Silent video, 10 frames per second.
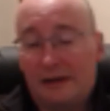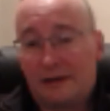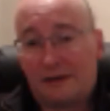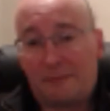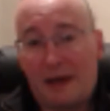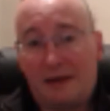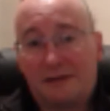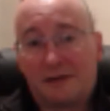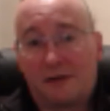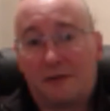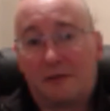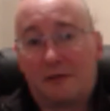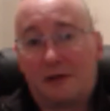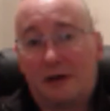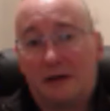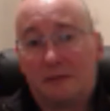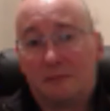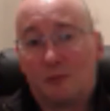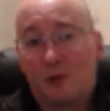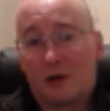Depends on
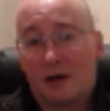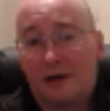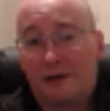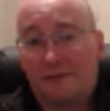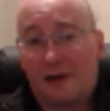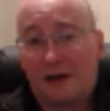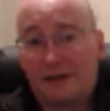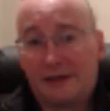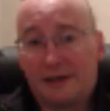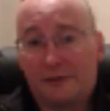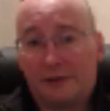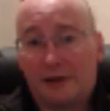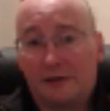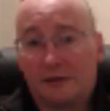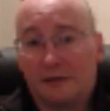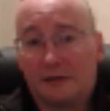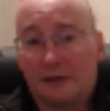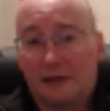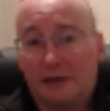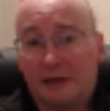what kind of lighting your local
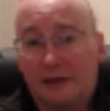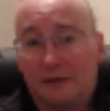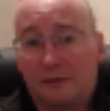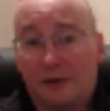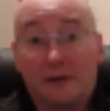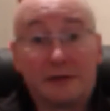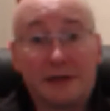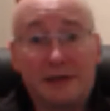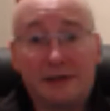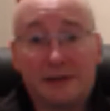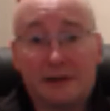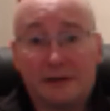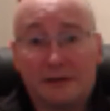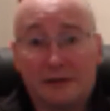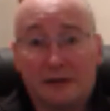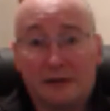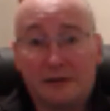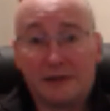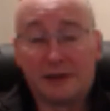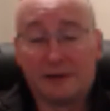authorities are
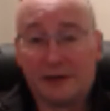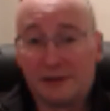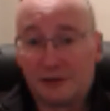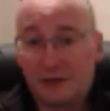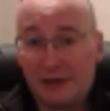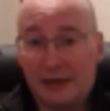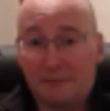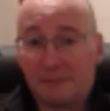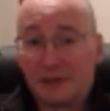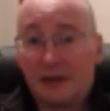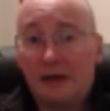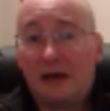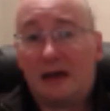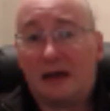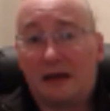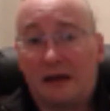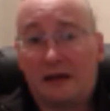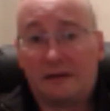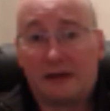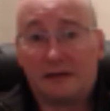using on their street lamps,
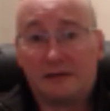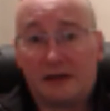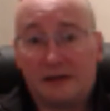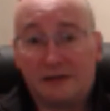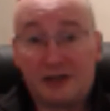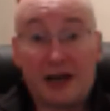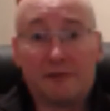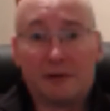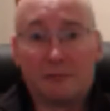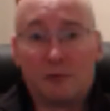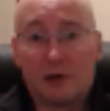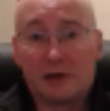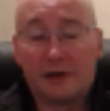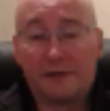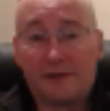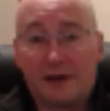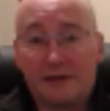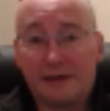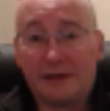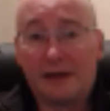and in general what kind of
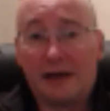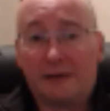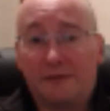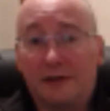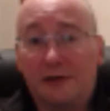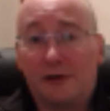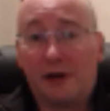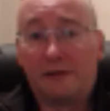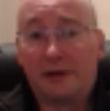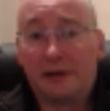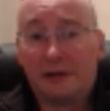lighting you have in your area